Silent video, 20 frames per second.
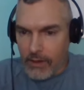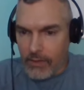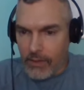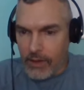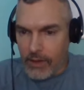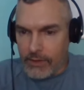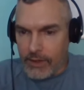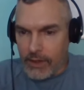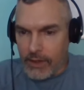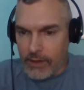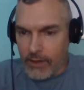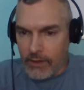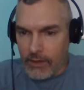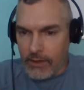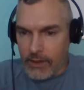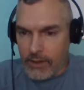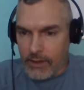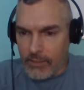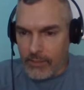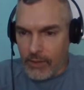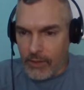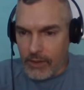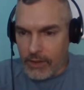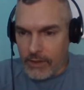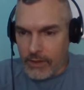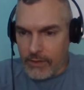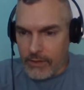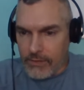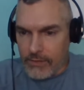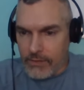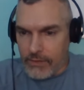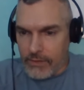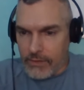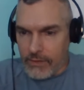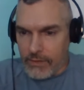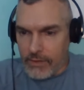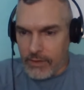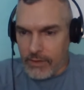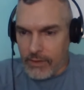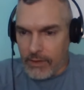Where should I go to get the book and
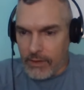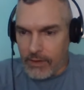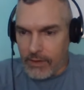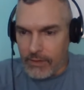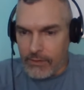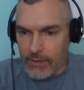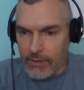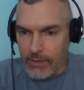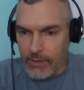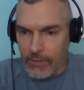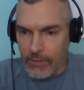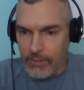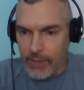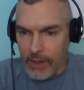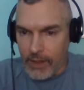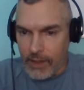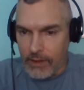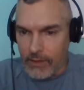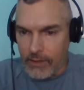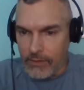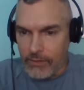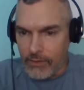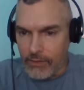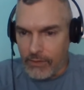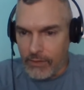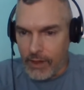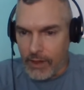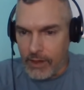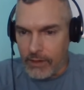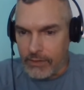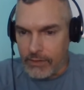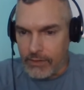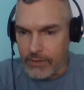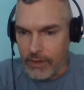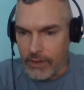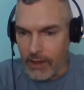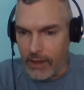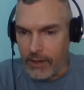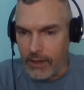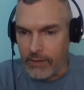lessons? And can someone pay you to write a
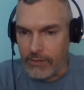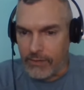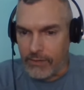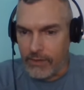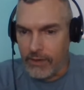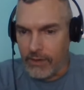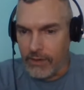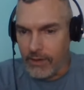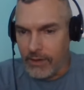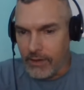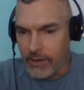trust?